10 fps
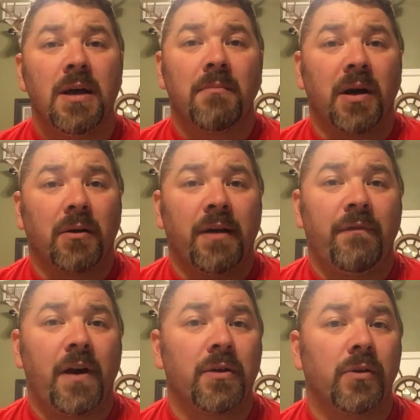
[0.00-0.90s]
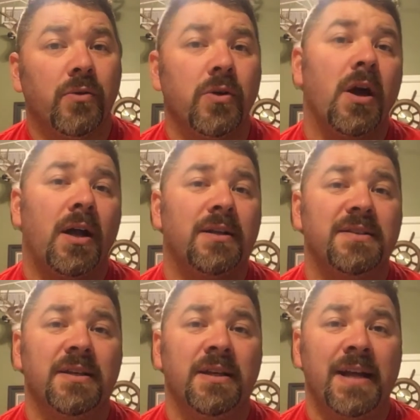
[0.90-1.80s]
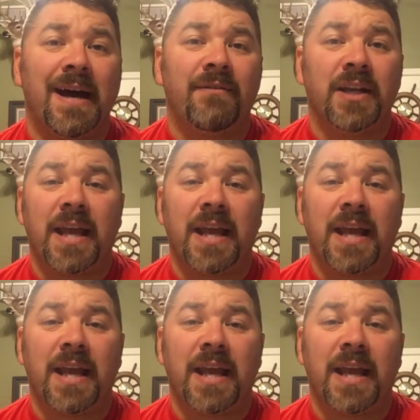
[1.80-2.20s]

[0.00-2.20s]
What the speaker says: My grandfather, who got us into diving,